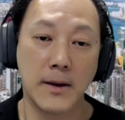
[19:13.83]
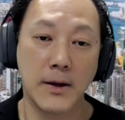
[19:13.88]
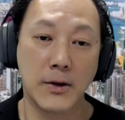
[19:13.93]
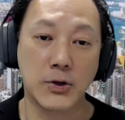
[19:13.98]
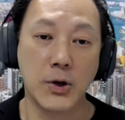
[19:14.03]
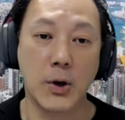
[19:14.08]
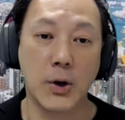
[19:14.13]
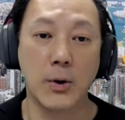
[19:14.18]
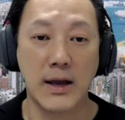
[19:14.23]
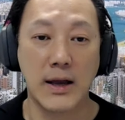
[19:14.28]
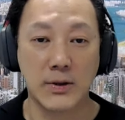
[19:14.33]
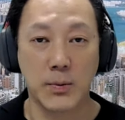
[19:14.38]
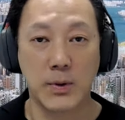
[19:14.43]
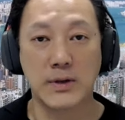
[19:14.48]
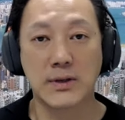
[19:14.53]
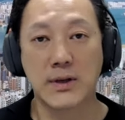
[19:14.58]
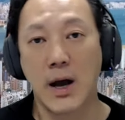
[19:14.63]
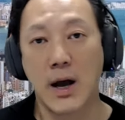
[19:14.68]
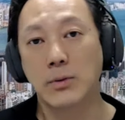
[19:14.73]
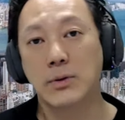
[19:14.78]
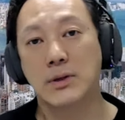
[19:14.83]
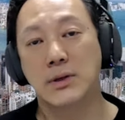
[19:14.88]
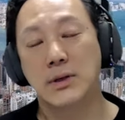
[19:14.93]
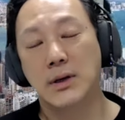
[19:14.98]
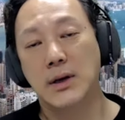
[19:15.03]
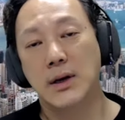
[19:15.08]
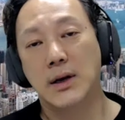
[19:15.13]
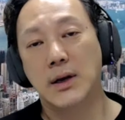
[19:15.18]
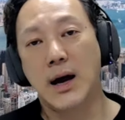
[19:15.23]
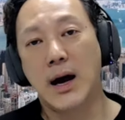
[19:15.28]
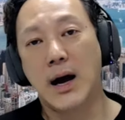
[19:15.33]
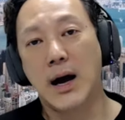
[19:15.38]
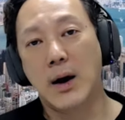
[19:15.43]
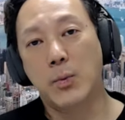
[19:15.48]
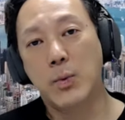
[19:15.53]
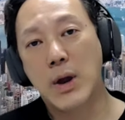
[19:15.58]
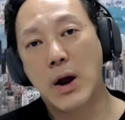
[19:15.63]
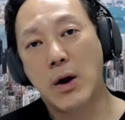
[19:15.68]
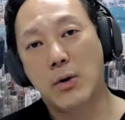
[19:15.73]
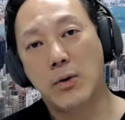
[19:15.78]
So as a result, uh,
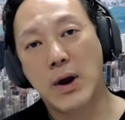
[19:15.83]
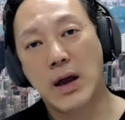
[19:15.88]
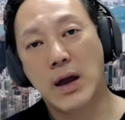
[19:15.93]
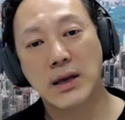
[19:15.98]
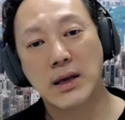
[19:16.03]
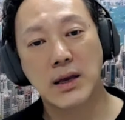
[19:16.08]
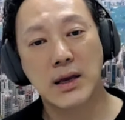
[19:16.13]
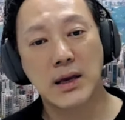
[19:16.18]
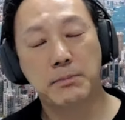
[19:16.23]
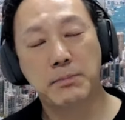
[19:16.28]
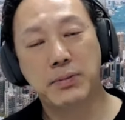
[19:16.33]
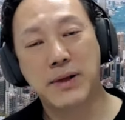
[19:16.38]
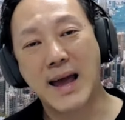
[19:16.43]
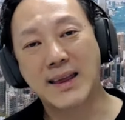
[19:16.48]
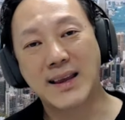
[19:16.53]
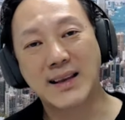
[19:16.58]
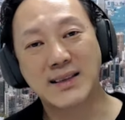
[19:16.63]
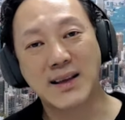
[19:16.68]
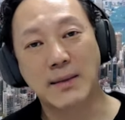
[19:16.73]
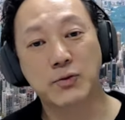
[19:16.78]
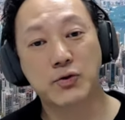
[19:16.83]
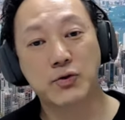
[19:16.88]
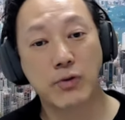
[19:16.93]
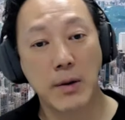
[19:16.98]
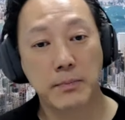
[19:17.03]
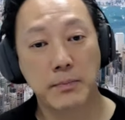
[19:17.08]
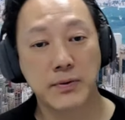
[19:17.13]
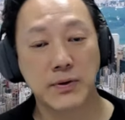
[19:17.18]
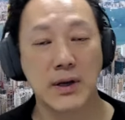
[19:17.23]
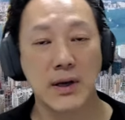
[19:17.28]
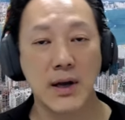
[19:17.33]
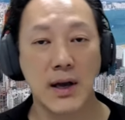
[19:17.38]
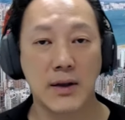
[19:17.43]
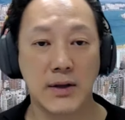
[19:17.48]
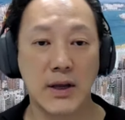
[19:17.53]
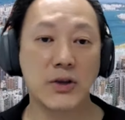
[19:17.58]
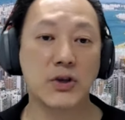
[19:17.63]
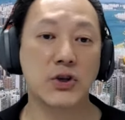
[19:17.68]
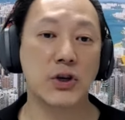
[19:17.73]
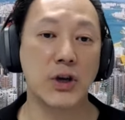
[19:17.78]
we are already planning some trips
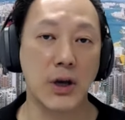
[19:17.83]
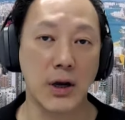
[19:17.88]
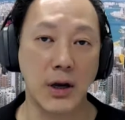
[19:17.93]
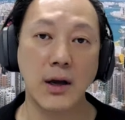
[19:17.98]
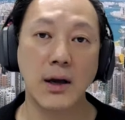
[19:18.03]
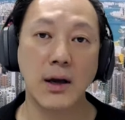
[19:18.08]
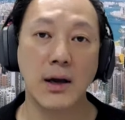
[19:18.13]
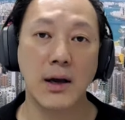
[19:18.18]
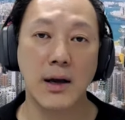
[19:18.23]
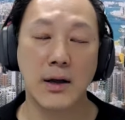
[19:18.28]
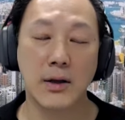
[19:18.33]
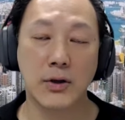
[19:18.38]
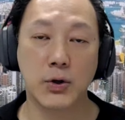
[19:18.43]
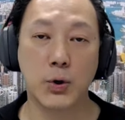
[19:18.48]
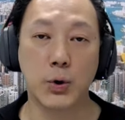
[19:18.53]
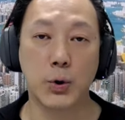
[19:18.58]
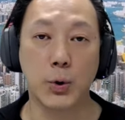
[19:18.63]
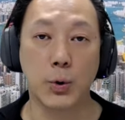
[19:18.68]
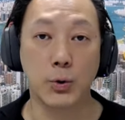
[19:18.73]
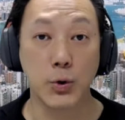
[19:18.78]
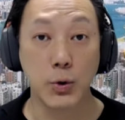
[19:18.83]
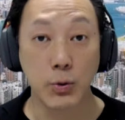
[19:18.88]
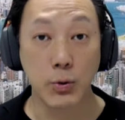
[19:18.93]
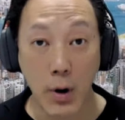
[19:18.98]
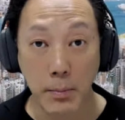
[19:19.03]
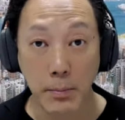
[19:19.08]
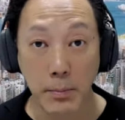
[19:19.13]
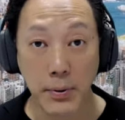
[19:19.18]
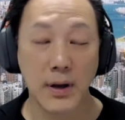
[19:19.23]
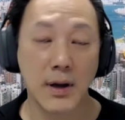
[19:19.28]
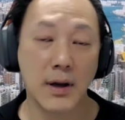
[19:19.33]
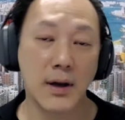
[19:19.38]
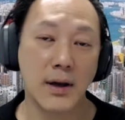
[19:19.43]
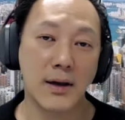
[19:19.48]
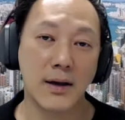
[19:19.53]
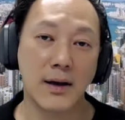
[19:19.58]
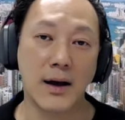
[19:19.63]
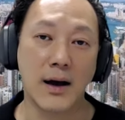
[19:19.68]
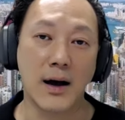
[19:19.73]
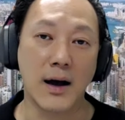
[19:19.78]
this year to Europe,
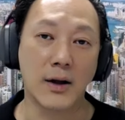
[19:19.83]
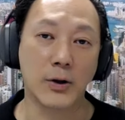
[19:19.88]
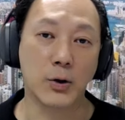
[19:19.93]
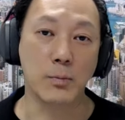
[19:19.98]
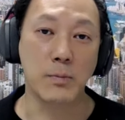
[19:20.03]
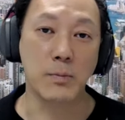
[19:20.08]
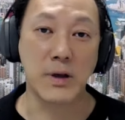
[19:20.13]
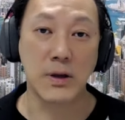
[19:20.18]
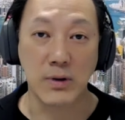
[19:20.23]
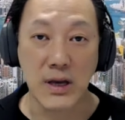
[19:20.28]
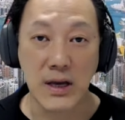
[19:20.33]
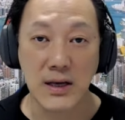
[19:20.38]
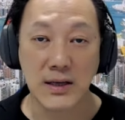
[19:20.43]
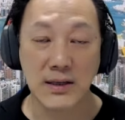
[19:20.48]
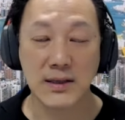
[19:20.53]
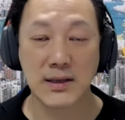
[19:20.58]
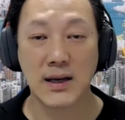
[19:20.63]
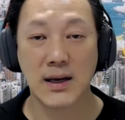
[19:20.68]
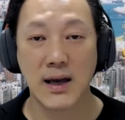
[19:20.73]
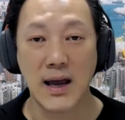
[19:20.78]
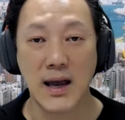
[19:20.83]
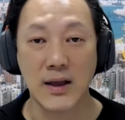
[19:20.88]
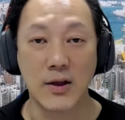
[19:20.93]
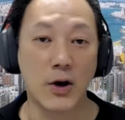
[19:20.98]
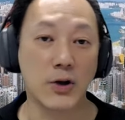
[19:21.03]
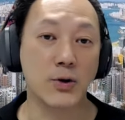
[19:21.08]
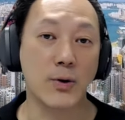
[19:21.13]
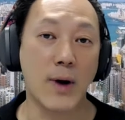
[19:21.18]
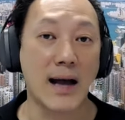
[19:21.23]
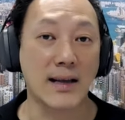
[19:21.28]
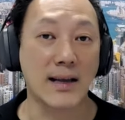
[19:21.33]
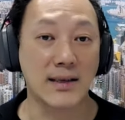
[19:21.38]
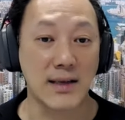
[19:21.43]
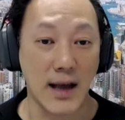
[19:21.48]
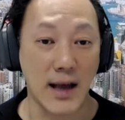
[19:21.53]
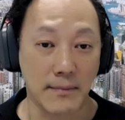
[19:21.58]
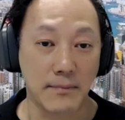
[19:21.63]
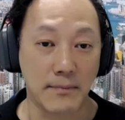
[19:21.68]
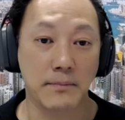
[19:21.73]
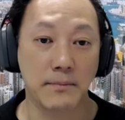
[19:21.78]
uh, to Middle East, and also
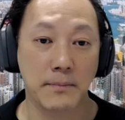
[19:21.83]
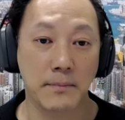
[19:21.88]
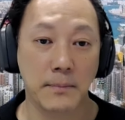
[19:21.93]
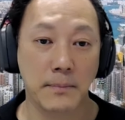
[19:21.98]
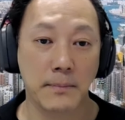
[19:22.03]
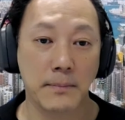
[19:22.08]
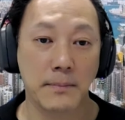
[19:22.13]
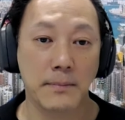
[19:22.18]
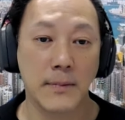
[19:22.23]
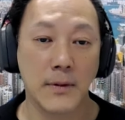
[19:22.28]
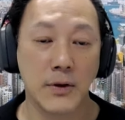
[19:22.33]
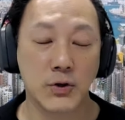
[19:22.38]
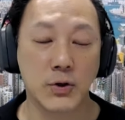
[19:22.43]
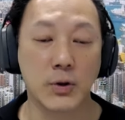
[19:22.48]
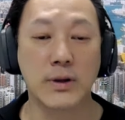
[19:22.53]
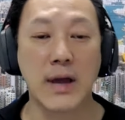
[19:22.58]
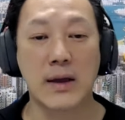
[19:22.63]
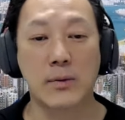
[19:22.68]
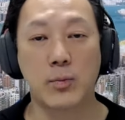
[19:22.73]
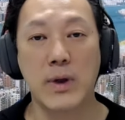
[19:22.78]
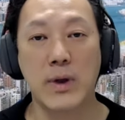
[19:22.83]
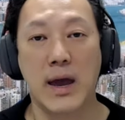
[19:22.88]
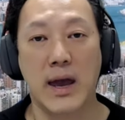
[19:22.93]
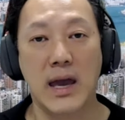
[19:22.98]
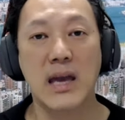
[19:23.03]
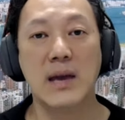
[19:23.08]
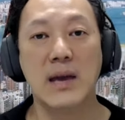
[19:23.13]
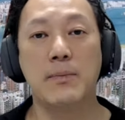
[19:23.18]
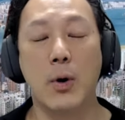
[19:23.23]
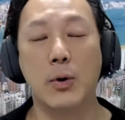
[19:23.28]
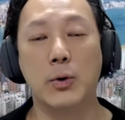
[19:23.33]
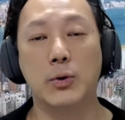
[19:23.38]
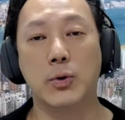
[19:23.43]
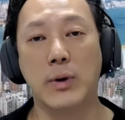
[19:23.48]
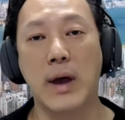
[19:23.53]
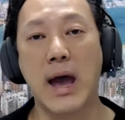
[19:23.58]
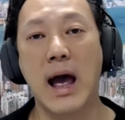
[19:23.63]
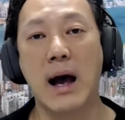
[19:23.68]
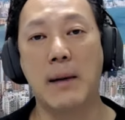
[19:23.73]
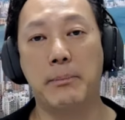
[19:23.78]
ASEAN, so that we are able to
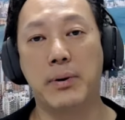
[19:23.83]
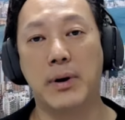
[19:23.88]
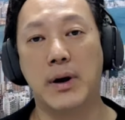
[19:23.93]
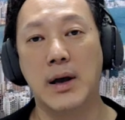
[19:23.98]
help